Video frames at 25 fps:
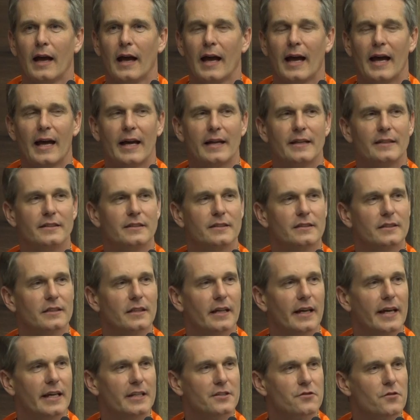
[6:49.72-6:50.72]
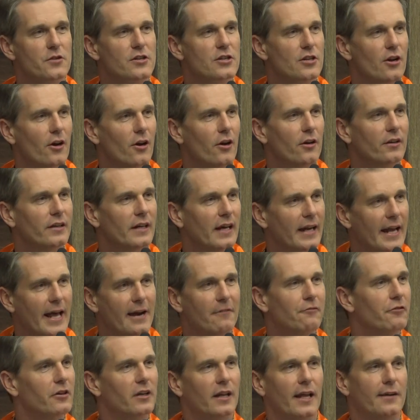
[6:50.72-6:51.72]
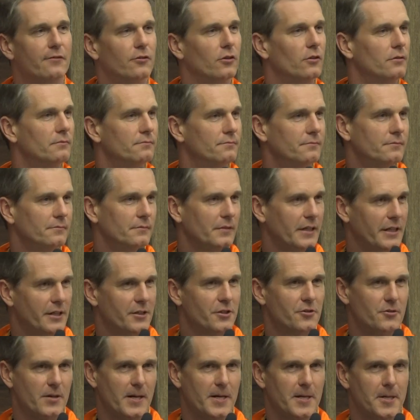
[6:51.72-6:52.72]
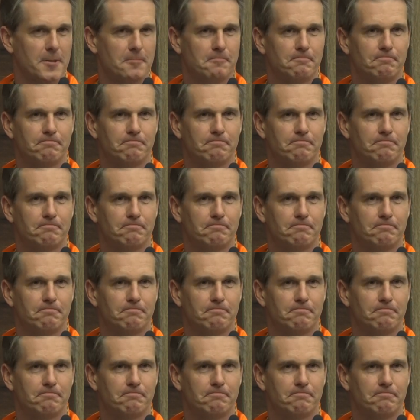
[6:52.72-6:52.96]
And it's returned at every level in Australia.